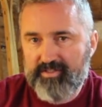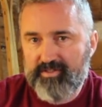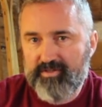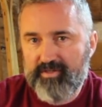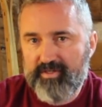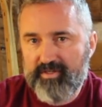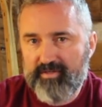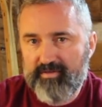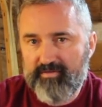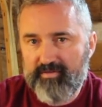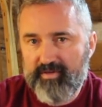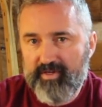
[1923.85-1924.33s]
So
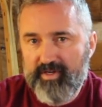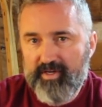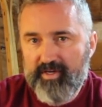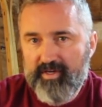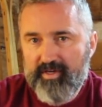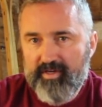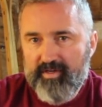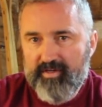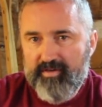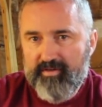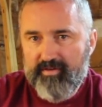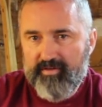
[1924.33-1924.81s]
you
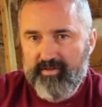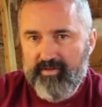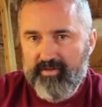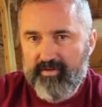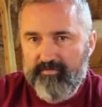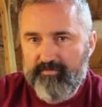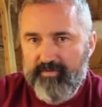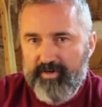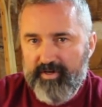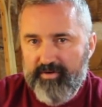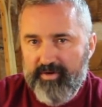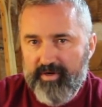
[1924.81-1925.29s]

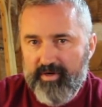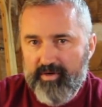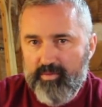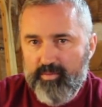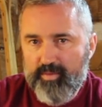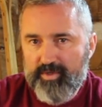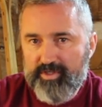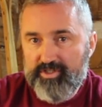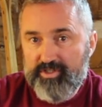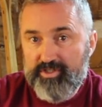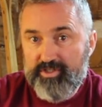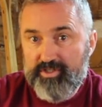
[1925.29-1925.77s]
can figure out
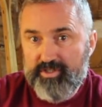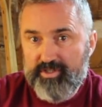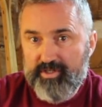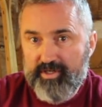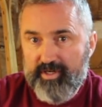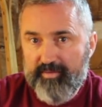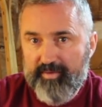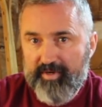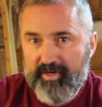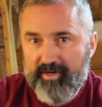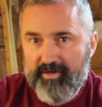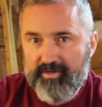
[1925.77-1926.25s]
which
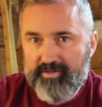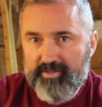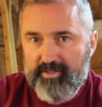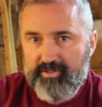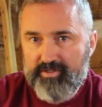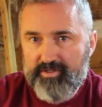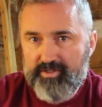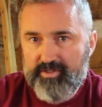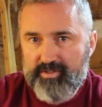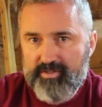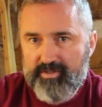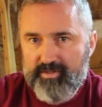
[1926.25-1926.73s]

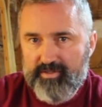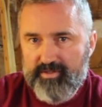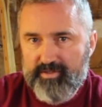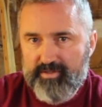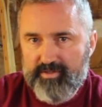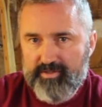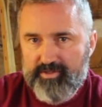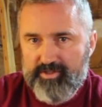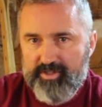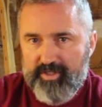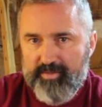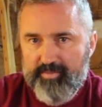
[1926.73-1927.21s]
heritage
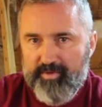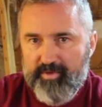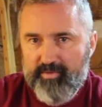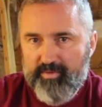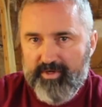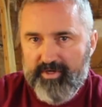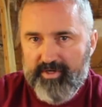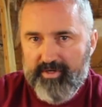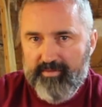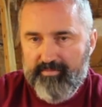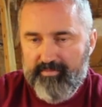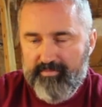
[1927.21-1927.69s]
sheep you
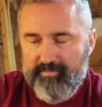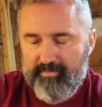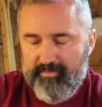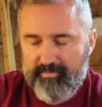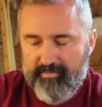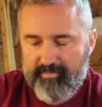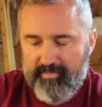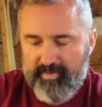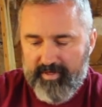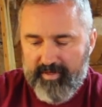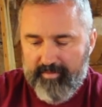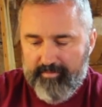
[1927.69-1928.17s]
want
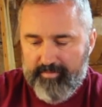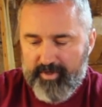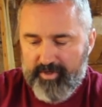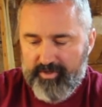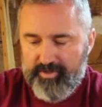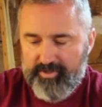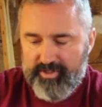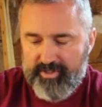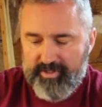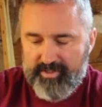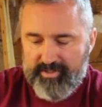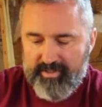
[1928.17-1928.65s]
to
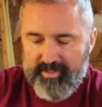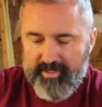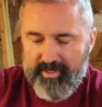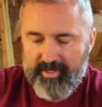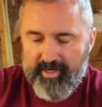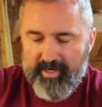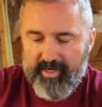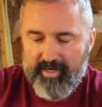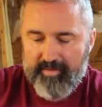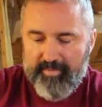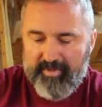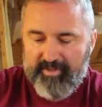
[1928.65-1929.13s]
purchase,
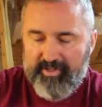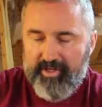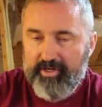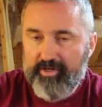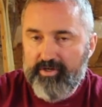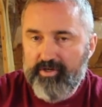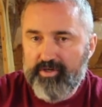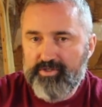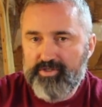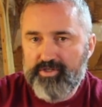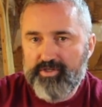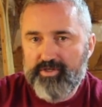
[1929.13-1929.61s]
but they
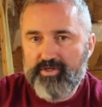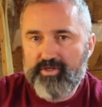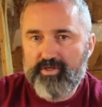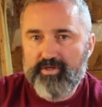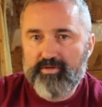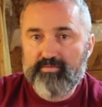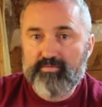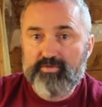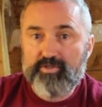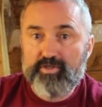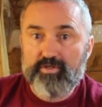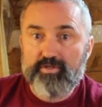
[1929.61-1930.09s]
encourage
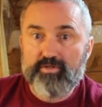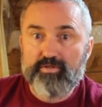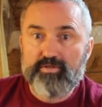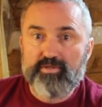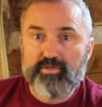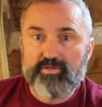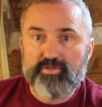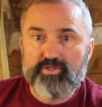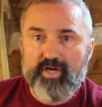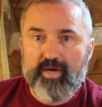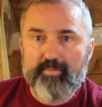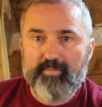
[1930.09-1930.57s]
you
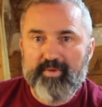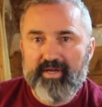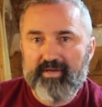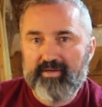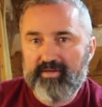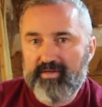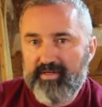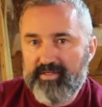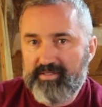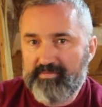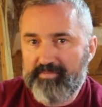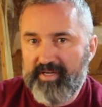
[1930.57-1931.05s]
to shop
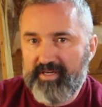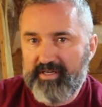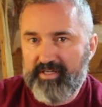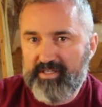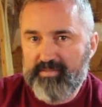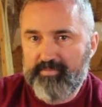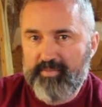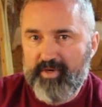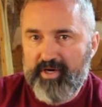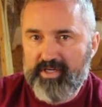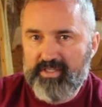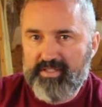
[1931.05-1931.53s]
at as many
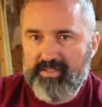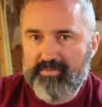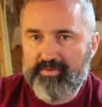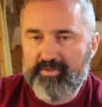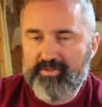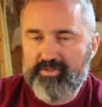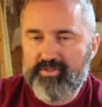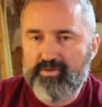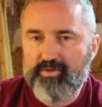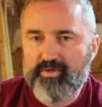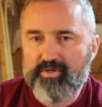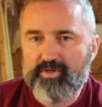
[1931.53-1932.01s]
as
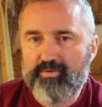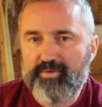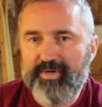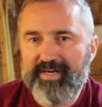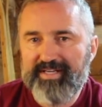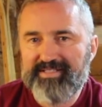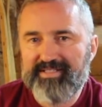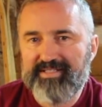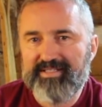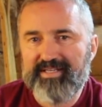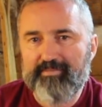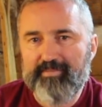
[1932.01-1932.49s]
possible. So it
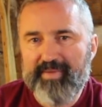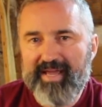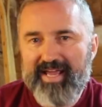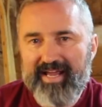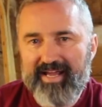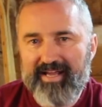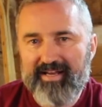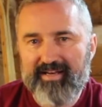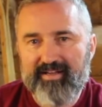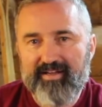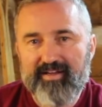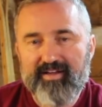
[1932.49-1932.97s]
creates a
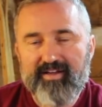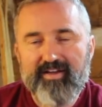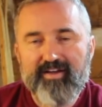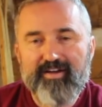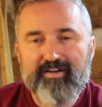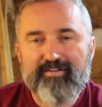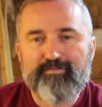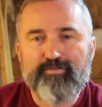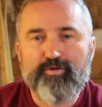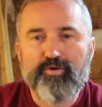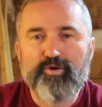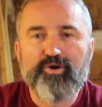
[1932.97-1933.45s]
demand
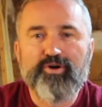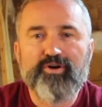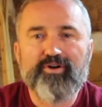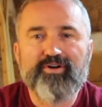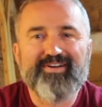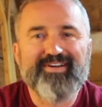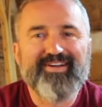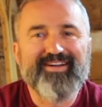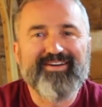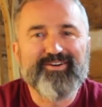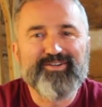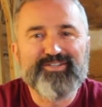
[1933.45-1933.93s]

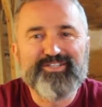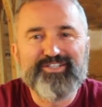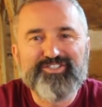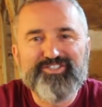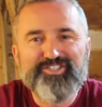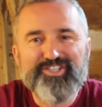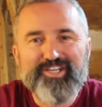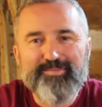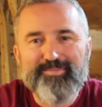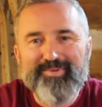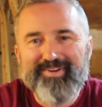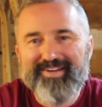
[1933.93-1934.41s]
for heritage
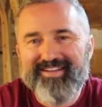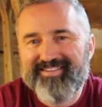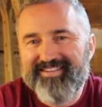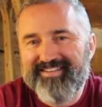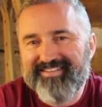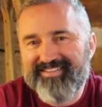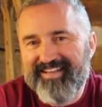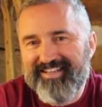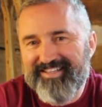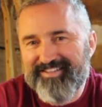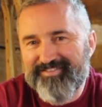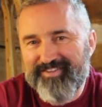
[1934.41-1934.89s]
sheep, and I
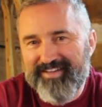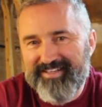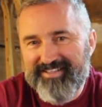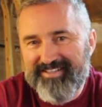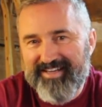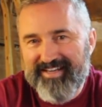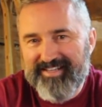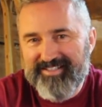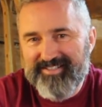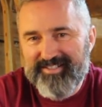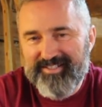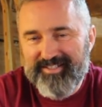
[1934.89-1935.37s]
think that's
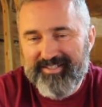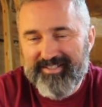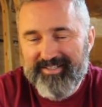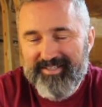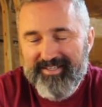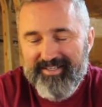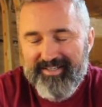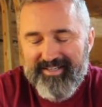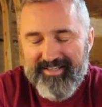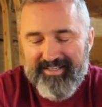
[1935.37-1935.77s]
fantastic.